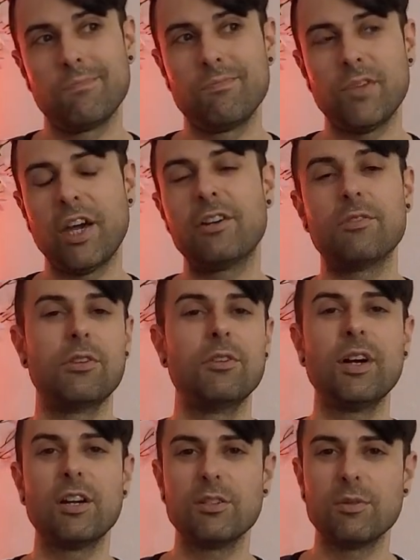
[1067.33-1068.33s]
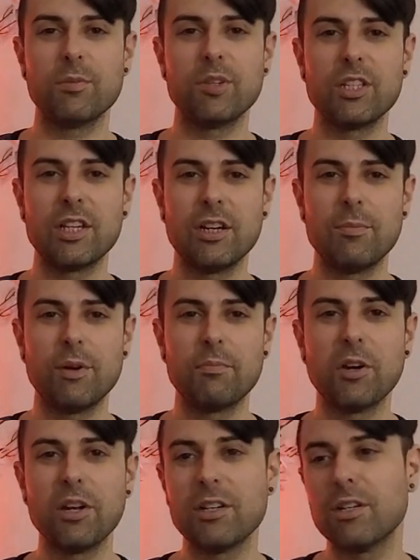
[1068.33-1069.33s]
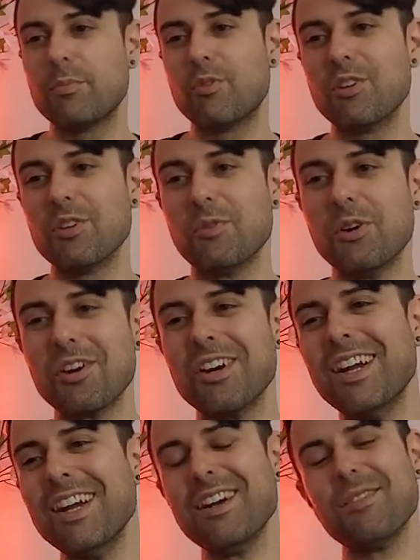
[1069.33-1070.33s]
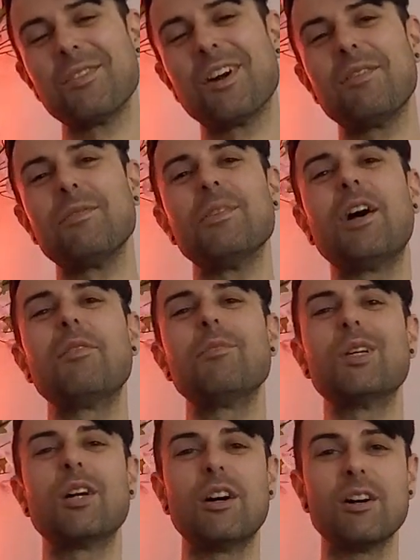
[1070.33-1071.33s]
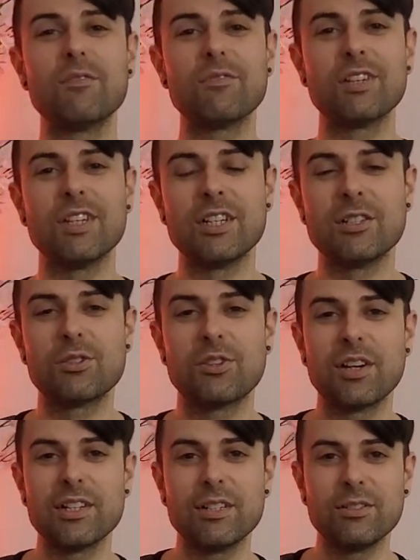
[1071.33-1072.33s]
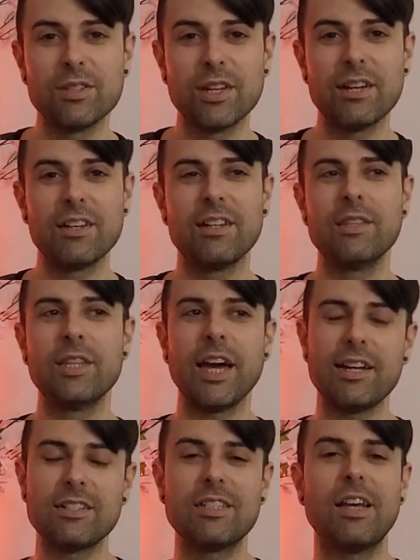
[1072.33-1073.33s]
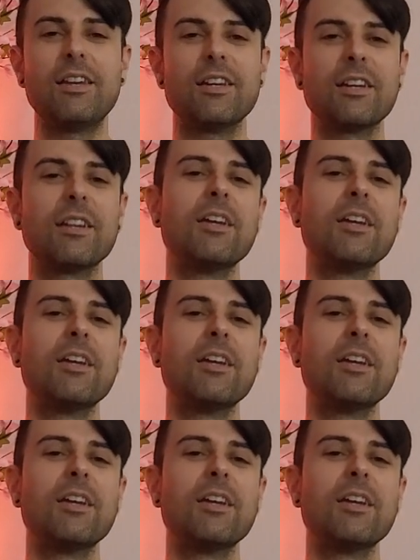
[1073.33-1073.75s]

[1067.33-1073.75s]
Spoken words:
I don't know how you would bring that up. I'm not at a point where I would be confident in trying to do that in that setting.